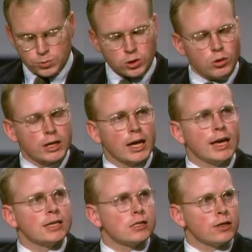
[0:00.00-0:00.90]
been quite a
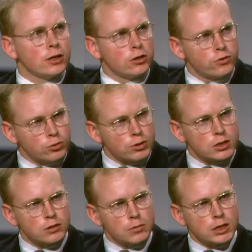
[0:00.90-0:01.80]
hassle there over
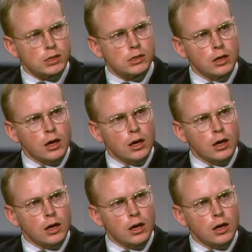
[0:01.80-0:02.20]
recent months.